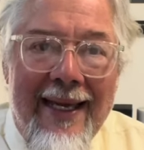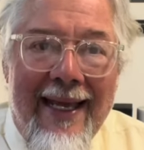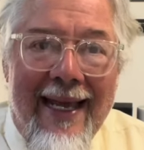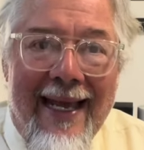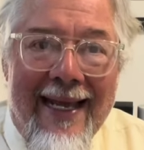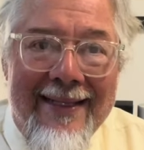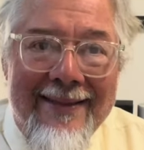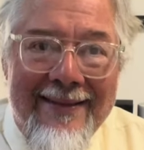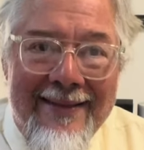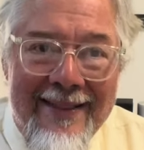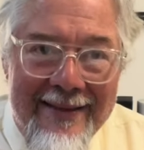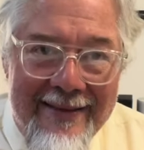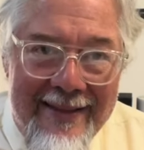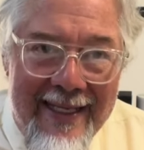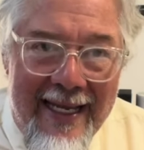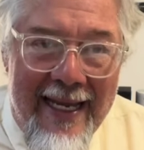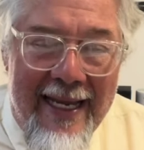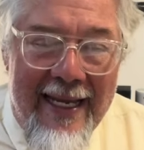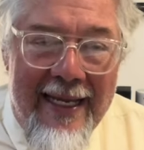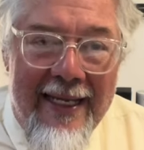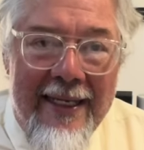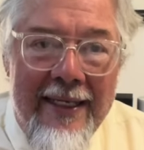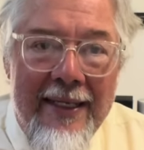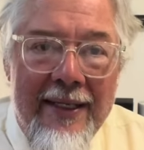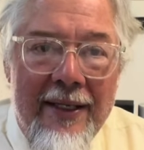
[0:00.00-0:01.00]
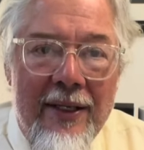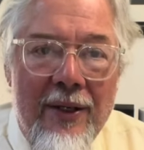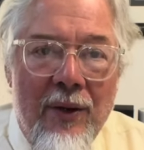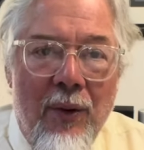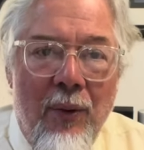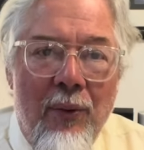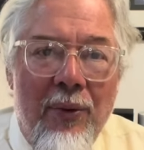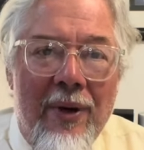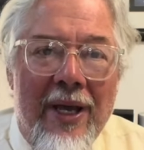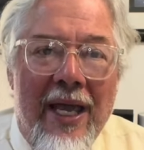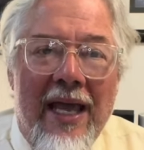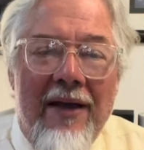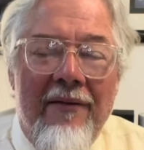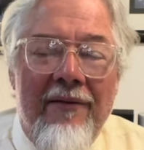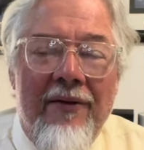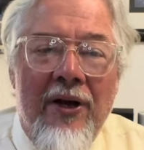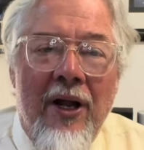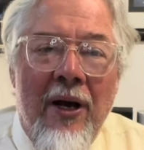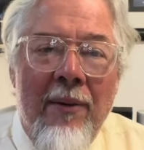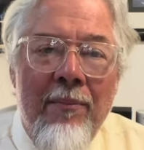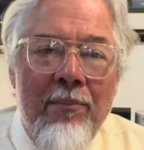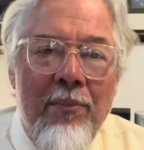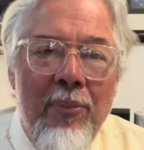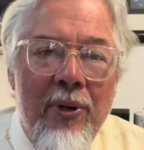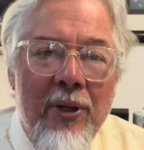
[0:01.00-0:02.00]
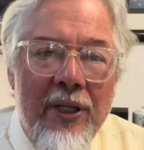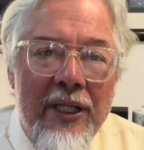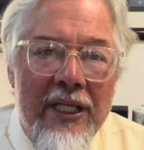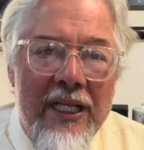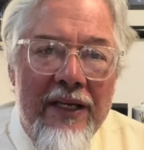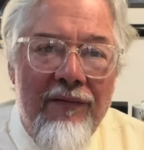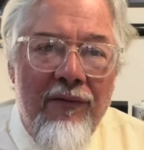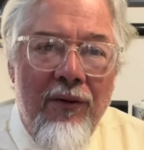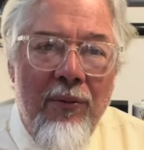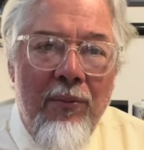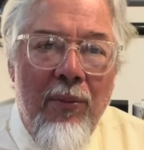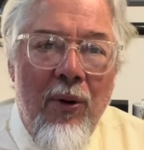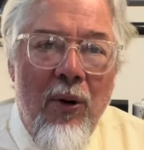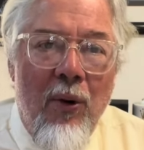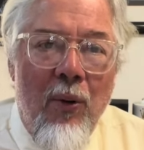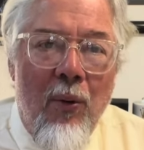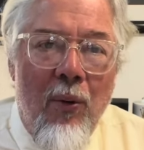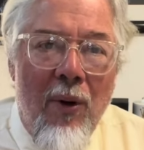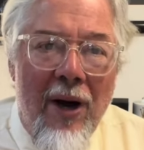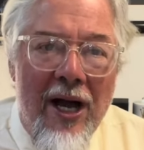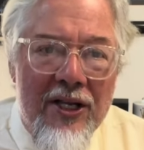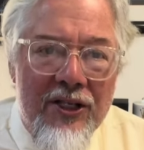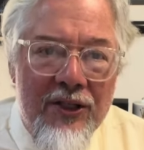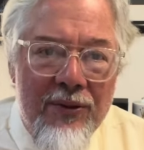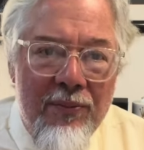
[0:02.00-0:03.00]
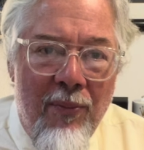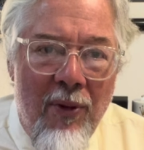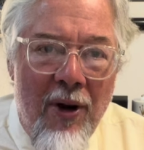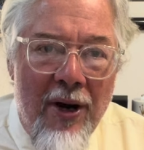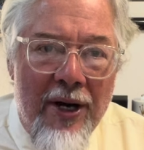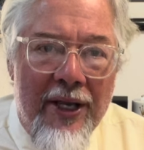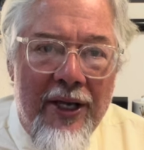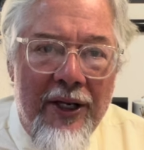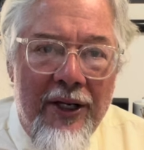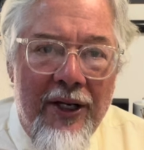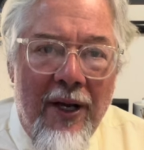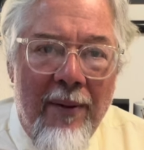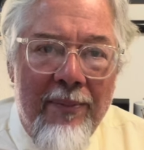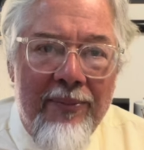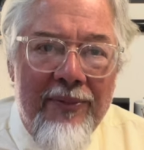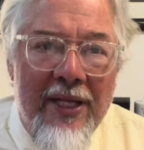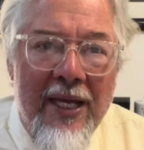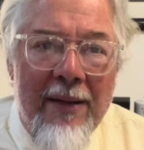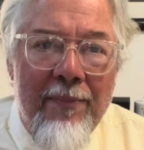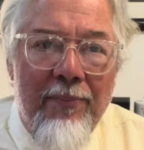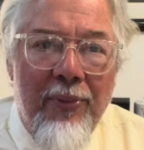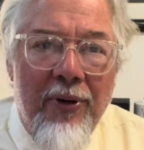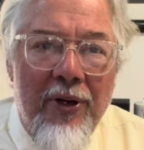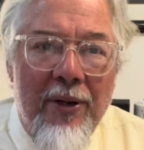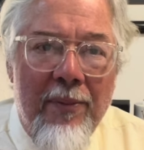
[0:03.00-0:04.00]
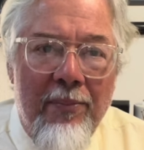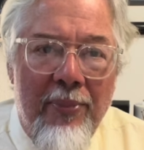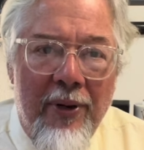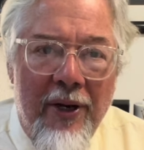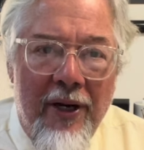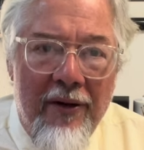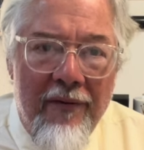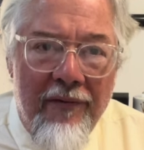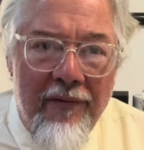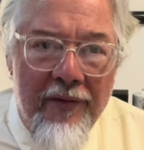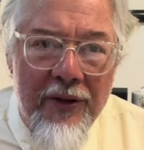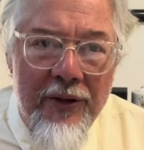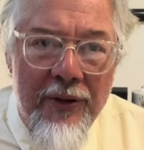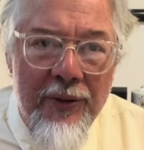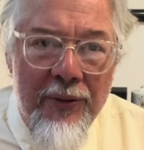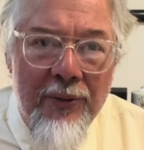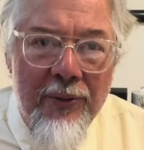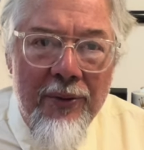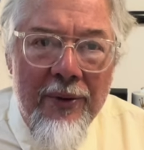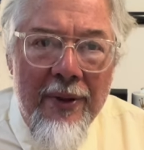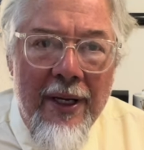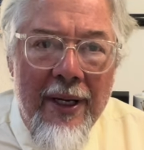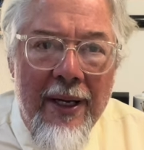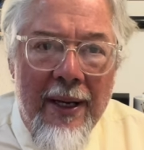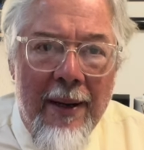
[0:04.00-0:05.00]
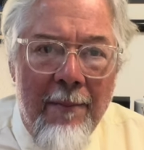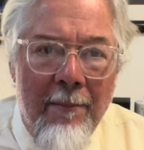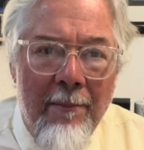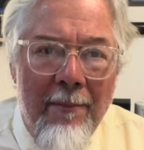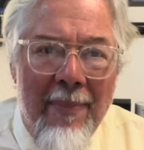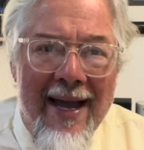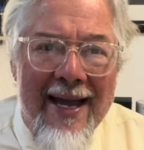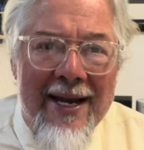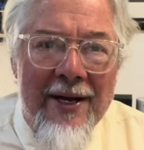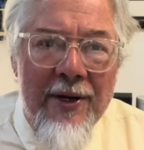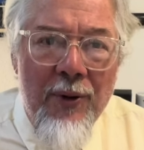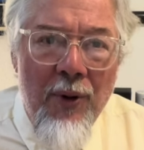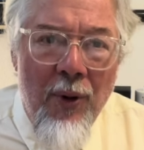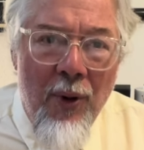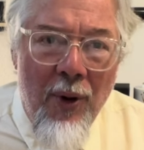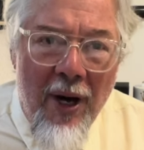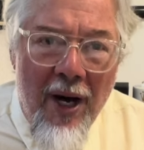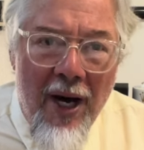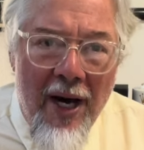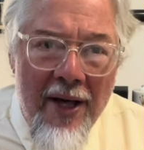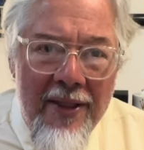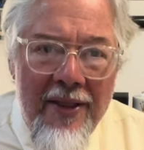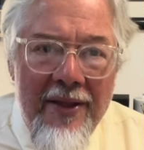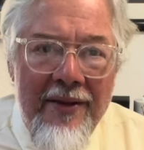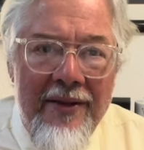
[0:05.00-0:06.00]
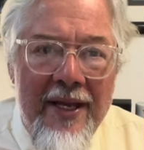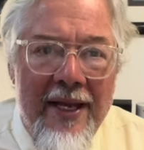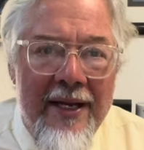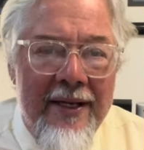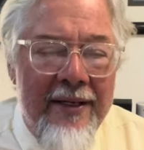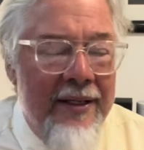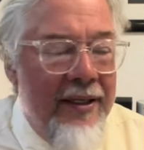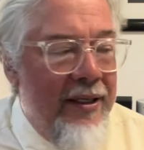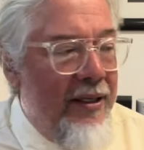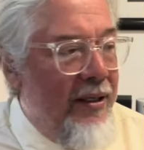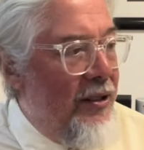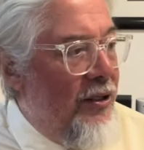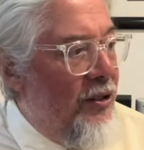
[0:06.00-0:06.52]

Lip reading: And today we have an unbelievable watch market update prepared for you by no other than